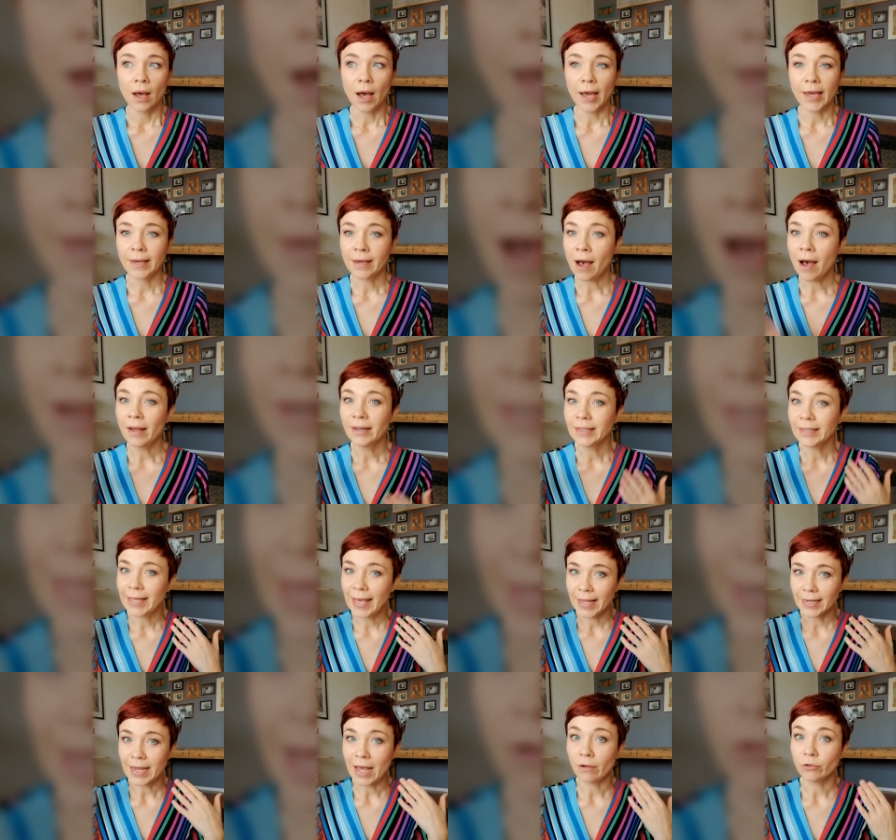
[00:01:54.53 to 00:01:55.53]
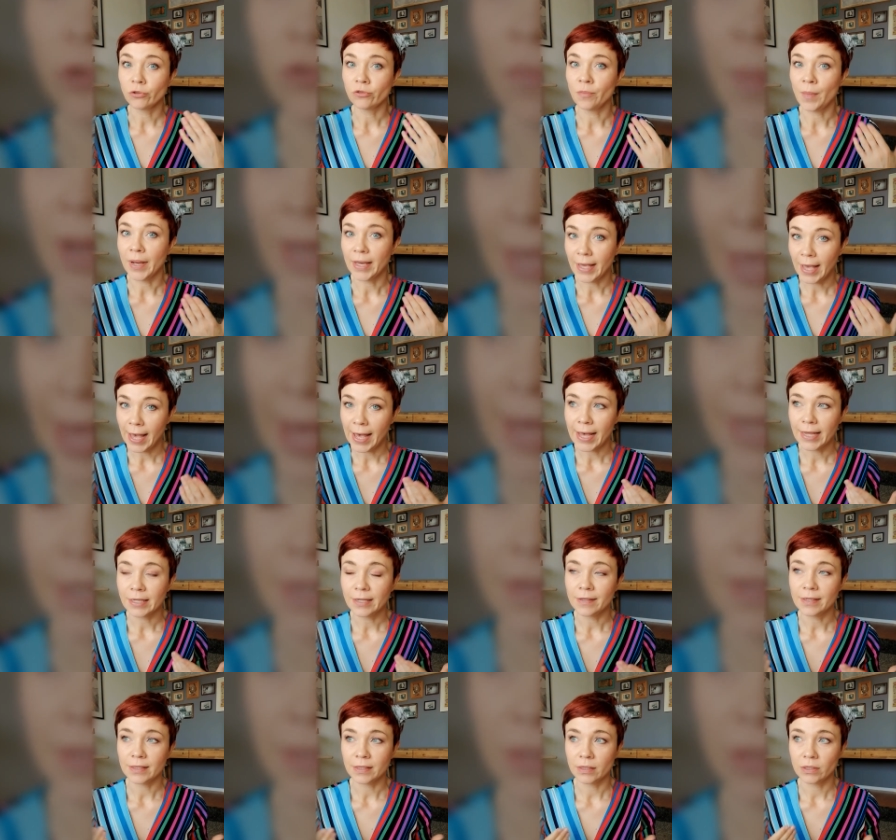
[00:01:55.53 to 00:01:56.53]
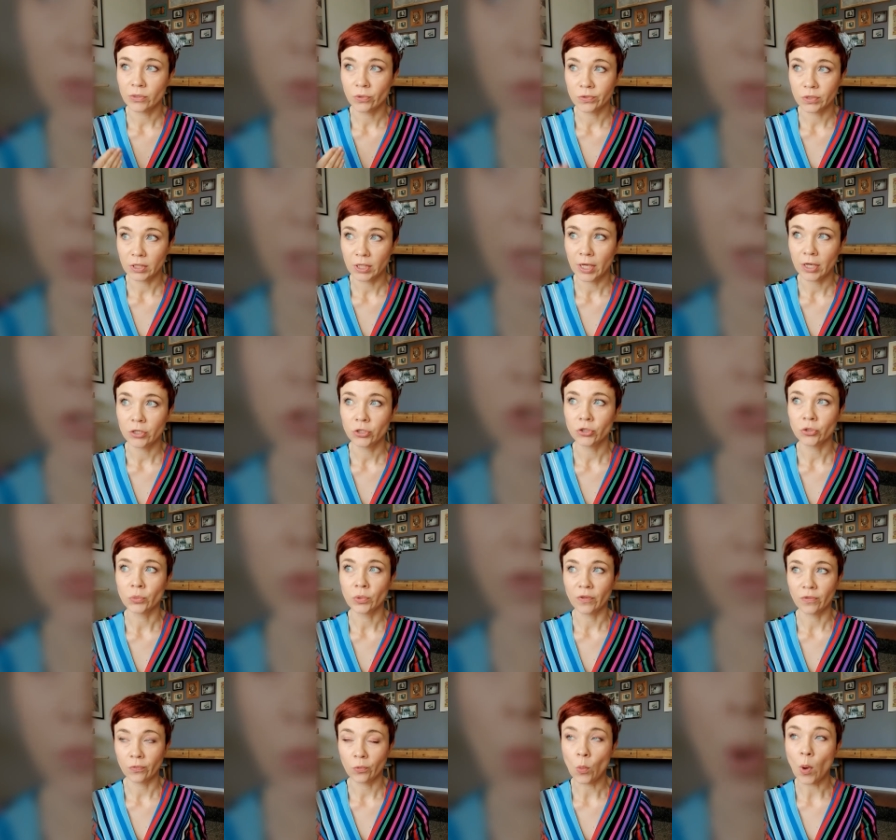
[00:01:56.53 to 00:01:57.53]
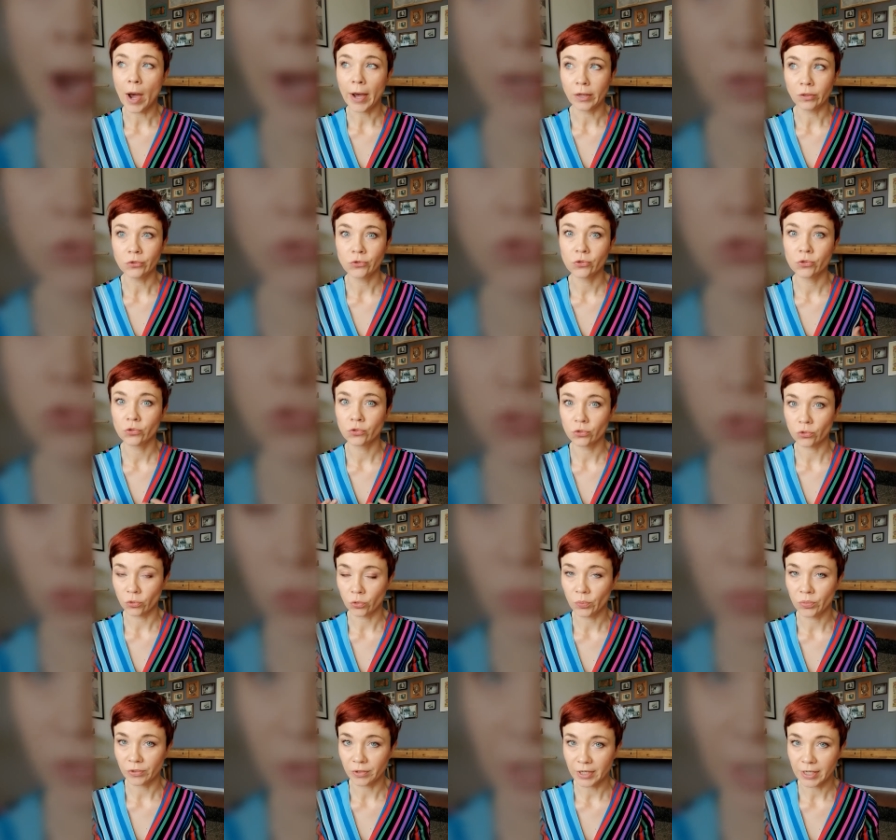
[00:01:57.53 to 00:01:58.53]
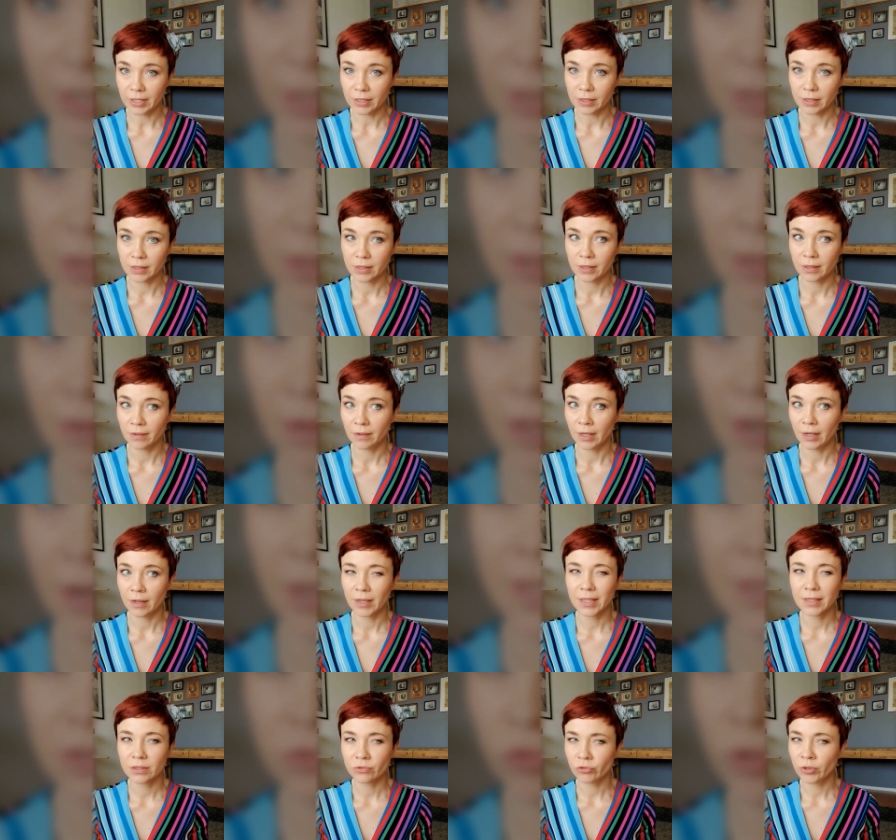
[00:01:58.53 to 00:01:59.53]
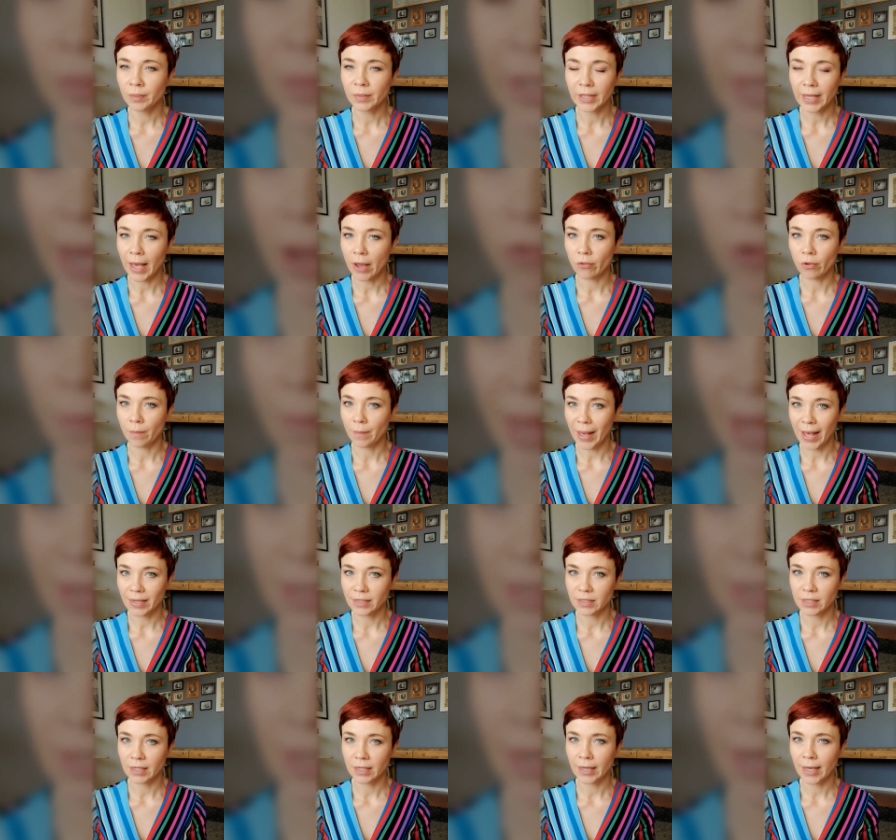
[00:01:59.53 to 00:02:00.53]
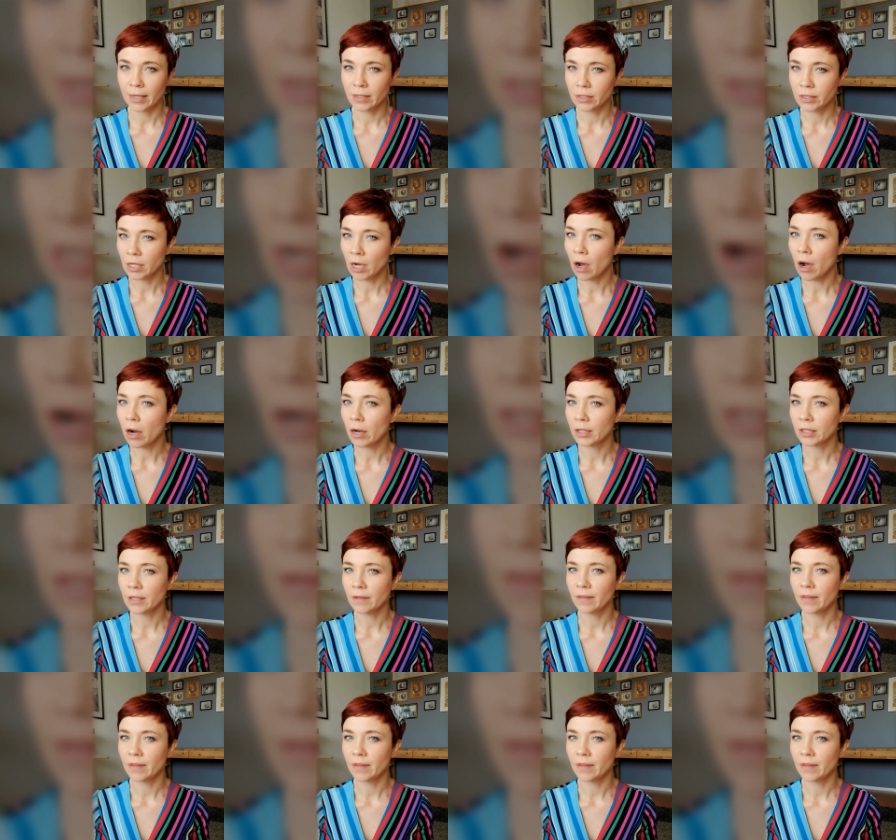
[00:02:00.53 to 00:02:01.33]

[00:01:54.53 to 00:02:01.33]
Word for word: I can't get out of my head this association with wild strawberries. They are extremely aromatic and tart.